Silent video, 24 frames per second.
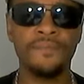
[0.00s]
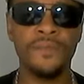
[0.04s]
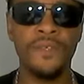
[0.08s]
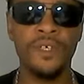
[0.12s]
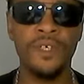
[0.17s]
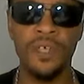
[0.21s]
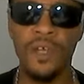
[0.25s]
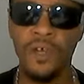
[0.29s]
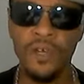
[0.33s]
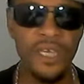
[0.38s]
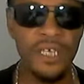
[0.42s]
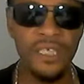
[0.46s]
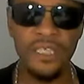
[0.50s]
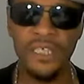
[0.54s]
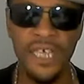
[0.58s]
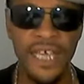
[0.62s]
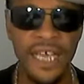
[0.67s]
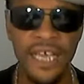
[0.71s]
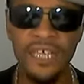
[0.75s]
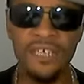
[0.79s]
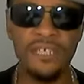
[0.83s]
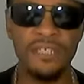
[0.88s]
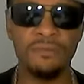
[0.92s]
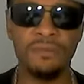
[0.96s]
You know, he'll
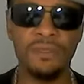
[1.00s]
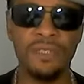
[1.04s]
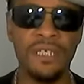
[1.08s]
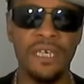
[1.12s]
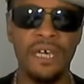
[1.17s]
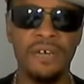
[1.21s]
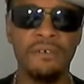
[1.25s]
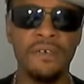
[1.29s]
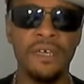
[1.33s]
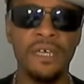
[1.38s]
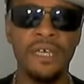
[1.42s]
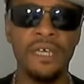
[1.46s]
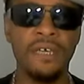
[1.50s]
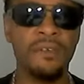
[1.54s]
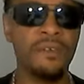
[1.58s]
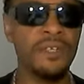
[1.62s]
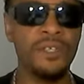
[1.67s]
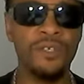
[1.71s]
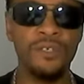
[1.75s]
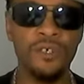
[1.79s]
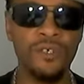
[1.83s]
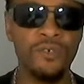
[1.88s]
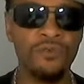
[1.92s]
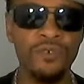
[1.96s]
tell you some stuff,
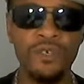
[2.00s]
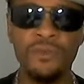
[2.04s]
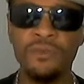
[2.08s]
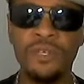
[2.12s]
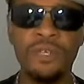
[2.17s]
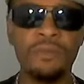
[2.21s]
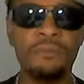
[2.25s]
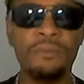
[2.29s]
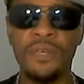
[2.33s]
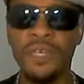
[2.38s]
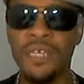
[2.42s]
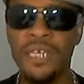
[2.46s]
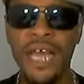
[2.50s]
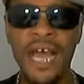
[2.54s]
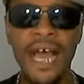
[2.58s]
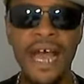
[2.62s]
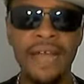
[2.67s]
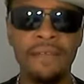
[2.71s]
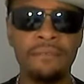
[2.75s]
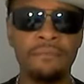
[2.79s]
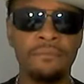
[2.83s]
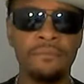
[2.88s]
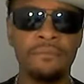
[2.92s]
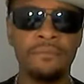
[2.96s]
whether you agree with him or
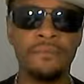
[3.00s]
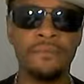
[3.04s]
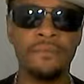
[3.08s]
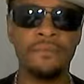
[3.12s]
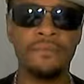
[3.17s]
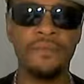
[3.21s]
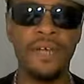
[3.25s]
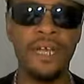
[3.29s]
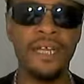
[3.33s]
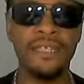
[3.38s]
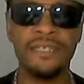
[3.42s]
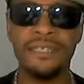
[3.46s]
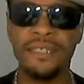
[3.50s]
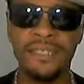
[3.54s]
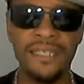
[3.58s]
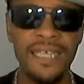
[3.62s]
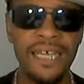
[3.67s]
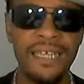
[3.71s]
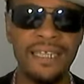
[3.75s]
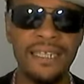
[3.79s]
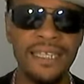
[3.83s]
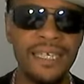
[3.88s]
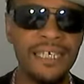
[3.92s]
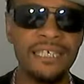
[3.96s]
not, right? He
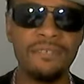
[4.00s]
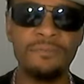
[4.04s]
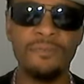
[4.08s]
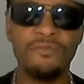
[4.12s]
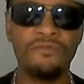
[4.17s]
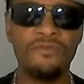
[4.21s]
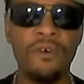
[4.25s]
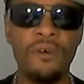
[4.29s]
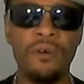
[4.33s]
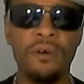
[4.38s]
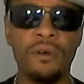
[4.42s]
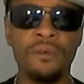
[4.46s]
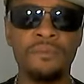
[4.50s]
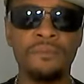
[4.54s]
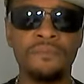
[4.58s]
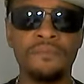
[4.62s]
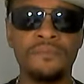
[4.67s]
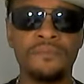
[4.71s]
said things before.